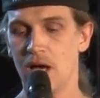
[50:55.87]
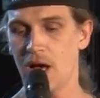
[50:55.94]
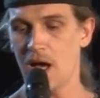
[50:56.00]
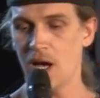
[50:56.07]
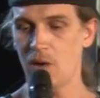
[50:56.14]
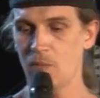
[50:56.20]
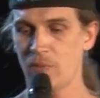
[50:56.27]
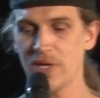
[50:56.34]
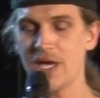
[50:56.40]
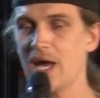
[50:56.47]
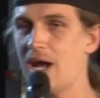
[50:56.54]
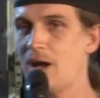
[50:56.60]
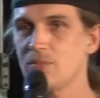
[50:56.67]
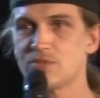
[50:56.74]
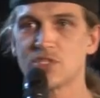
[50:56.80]
Um, but
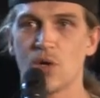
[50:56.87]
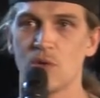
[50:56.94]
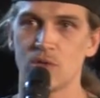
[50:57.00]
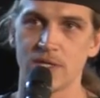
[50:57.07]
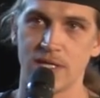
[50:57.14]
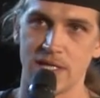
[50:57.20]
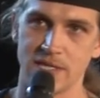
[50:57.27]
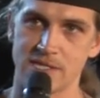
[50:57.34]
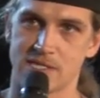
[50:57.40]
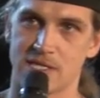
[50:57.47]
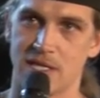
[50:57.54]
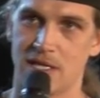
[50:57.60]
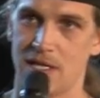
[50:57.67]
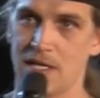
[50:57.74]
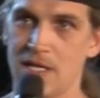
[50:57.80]
yeah, I'm totally
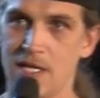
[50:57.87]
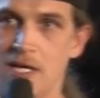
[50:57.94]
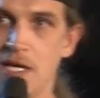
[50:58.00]
into.